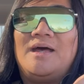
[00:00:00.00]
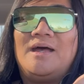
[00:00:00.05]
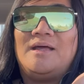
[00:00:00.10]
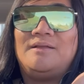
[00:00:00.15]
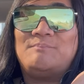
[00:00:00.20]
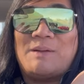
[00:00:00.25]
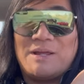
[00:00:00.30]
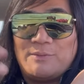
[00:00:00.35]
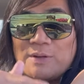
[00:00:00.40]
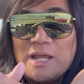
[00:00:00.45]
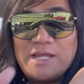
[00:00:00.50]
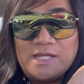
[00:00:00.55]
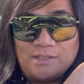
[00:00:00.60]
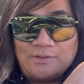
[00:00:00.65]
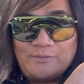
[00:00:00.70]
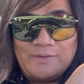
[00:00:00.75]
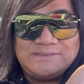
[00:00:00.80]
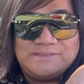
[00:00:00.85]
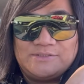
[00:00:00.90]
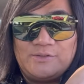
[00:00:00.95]
my
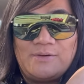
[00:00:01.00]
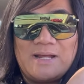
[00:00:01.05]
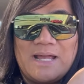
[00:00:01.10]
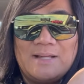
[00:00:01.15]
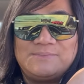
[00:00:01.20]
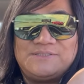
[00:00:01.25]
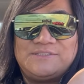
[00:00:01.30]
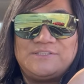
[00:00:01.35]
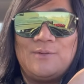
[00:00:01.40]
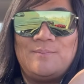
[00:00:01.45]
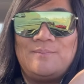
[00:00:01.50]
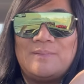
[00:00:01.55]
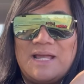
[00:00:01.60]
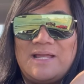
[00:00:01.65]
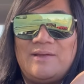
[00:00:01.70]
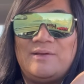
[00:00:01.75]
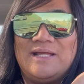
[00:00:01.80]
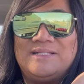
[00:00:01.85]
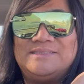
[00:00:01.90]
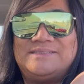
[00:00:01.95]
regular Instagram. So
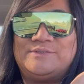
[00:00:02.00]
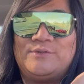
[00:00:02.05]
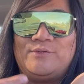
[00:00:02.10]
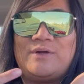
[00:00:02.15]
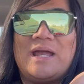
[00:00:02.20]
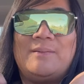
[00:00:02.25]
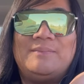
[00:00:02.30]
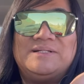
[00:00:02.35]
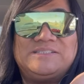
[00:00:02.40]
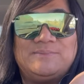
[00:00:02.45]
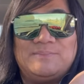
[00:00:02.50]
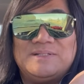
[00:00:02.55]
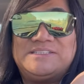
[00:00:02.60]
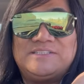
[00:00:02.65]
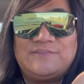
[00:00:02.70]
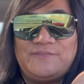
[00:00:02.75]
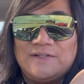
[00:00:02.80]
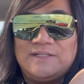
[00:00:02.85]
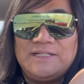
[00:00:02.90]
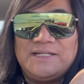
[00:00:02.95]
my Instagram is
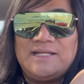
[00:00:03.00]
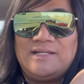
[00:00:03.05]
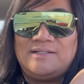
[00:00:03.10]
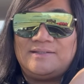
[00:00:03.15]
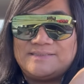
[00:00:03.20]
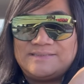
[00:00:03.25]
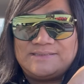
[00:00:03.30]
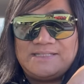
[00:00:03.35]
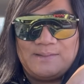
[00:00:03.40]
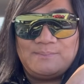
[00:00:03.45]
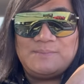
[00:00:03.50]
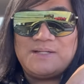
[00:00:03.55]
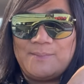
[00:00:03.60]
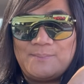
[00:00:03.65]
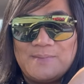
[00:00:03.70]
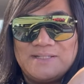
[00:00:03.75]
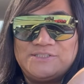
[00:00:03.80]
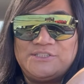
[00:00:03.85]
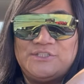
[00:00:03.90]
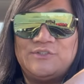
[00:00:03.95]
Msfili, the same
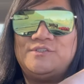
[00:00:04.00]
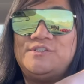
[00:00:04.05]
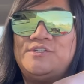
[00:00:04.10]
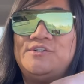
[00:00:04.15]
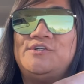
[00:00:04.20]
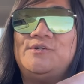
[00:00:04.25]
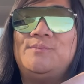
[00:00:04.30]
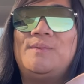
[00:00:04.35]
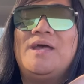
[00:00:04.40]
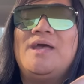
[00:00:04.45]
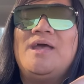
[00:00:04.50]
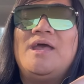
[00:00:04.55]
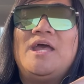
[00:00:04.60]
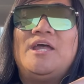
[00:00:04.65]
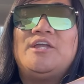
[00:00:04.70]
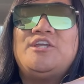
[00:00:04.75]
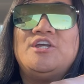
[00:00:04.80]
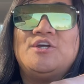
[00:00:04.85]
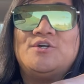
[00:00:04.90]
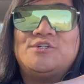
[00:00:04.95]
name as YouTube.
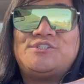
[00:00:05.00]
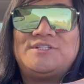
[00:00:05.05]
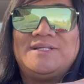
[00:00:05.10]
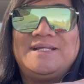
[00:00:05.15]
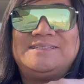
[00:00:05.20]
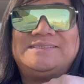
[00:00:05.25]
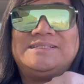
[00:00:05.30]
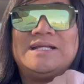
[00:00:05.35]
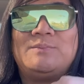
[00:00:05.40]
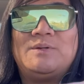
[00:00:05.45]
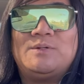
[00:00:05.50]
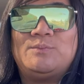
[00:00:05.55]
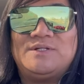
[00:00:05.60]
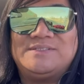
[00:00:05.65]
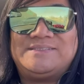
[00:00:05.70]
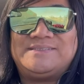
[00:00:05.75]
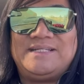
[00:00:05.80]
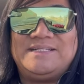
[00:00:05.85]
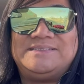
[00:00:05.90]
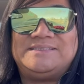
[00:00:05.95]
Usually someone
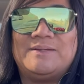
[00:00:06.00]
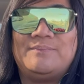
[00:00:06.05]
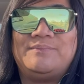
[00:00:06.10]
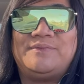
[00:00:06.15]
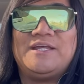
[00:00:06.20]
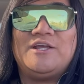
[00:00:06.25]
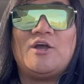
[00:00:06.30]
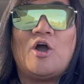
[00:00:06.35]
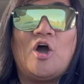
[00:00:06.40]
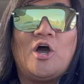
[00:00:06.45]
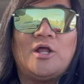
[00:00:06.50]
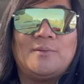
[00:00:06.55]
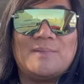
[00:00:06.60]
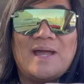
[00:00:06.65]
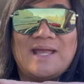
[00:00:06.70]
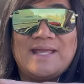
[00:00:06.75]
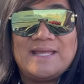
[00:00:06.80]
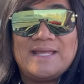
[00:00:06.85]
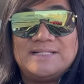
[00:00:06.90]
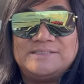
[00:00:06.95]
will see something on
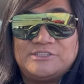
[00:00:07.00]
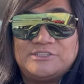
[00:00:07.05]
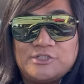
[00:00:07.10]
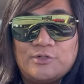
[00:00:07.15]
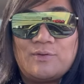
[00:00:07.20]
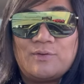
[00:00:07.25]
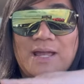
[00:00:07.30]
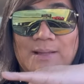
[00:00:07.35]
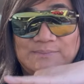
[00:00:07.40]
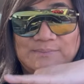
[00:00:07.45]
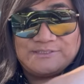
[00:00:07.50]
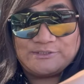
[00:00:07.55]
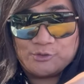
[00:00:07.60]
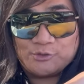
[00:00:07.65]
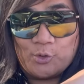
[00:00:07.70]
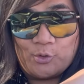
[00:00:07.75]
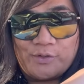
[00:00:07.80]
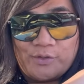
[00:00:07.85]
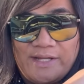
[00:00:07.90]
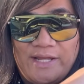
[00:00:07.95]
my Instagram
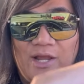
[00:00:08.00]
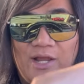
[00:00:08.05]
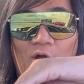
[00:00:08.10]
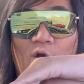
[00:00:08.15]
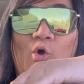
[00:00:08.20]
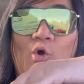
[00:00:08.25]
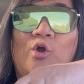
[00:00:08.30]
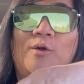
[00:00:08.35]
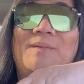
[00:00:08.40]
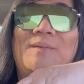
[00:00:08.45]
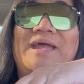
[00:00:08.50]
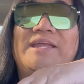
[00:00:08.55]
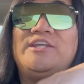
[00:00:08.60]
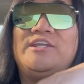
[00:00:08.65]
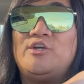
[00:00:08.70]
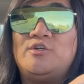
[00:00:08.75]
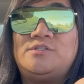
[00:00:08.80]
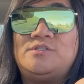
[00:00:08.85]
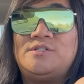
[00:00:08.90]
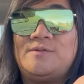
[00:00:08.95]
story or my
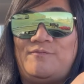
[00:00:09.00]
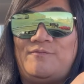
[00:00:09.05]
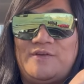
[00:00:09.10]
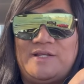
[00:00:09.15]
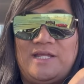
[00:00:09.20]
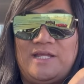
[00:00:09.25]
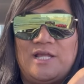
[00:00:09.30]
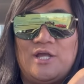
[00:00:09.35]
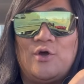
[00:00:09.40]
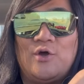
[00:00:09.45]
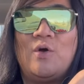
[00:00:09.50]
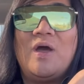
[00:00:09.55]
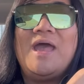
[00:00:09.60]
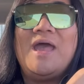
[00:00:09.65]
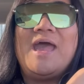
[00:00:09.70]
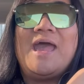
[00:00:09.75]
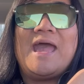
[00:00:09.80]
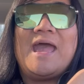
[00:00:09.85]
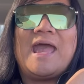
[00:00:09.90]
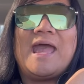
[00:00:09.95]
YouTube video
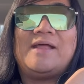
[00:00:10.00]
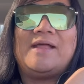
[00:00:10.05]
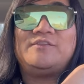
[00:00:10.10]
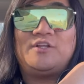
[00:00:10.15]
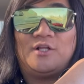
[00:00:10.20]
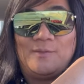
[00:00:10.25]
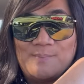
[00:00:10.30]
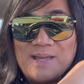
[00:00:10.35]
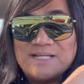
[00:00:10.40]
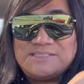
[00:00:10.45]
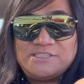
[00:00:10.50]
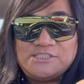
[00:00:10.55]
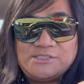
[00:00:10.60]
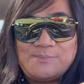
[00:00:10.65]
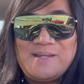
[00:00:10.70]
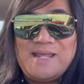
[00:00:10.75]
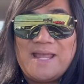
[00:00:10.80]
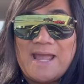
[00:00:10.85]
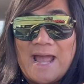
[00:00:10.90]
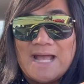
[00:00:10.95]
and they'll message
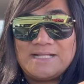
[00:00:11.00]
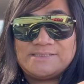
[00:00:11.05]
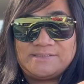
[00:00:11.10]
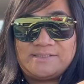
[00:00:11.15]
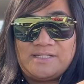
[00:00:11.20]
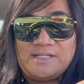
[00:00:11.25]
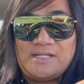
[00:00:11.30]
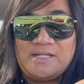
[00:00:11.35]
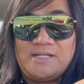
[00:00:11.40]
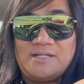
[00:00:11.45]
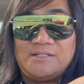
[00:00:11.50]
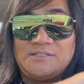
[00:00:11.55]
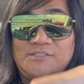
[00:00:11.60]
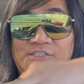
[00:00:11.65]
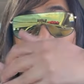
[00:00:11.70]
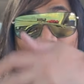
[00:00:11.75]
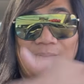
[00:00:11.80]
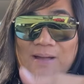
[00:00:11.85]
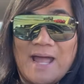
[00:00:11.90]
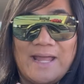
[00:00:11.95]
me asking
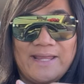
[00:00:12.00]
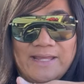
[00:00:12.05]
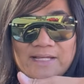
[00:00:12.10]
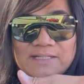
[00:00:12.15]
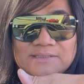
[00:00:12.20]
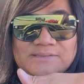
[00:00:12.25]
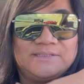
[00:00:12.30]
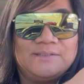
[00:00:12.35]
to buy it.